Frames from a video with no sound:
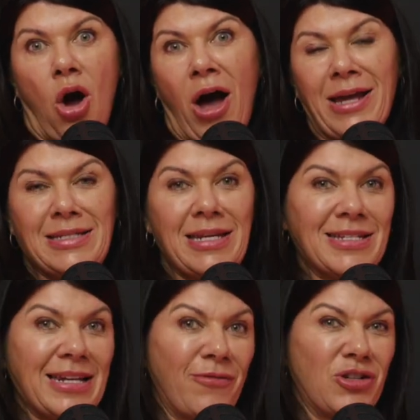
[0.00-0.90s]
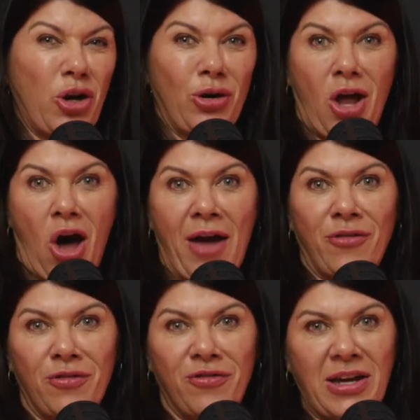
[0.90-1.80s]
I tend to love to go live
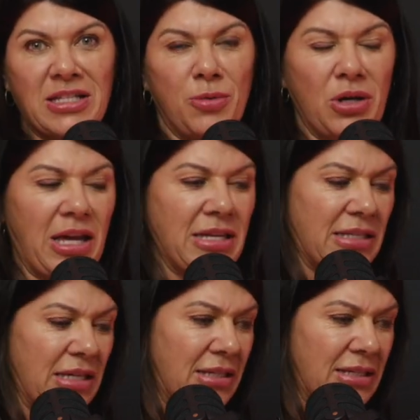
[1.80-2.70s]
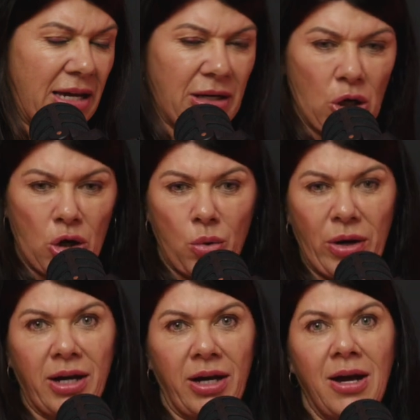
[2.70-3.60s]
on Facebook. It gets things done a lot
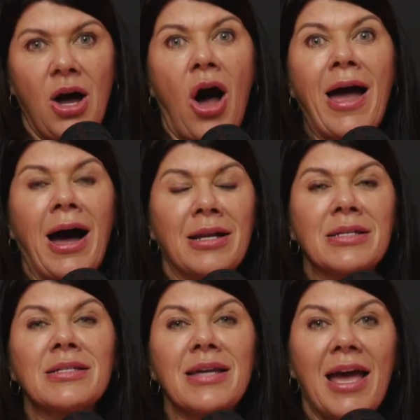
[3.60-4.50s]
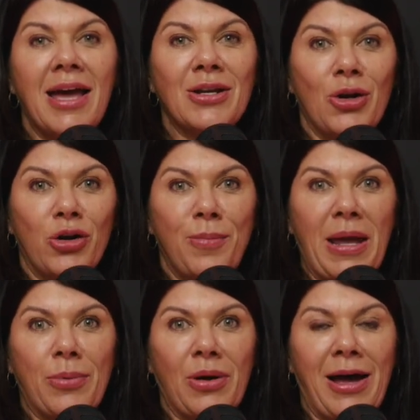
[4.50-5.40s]
quicker. I understand a lot of
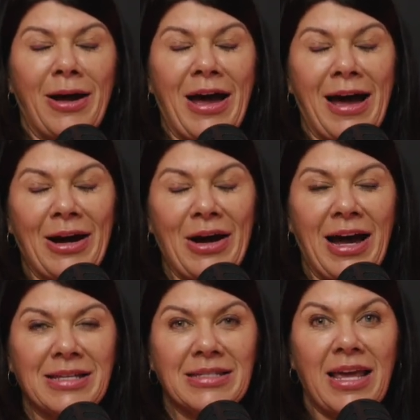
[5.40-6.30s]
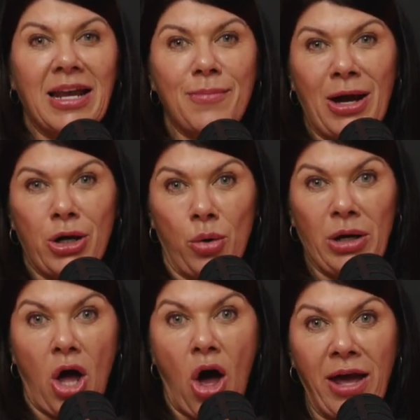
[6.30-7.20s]
people are scared about going
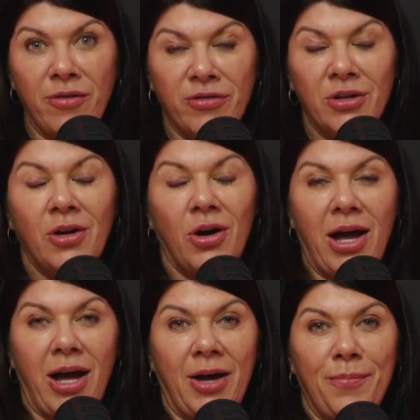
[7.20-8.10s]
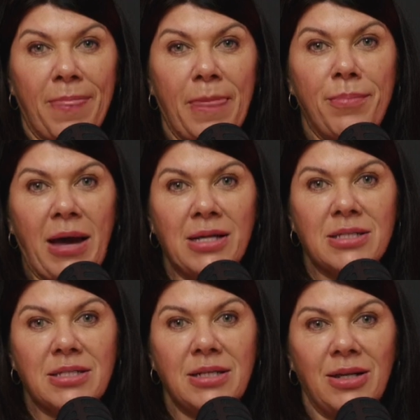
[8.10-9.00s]
live,
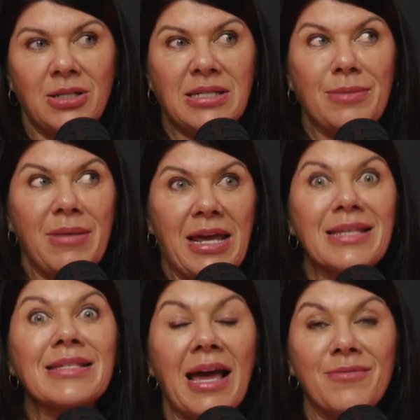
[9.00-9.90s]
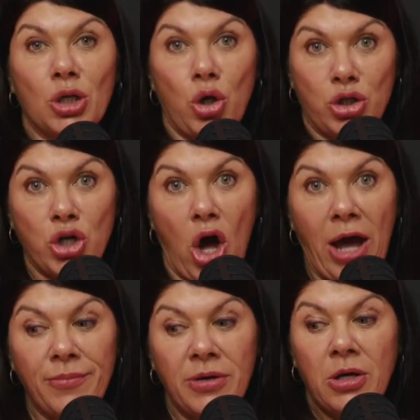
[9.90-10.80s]
but to me, it saves a lot of time.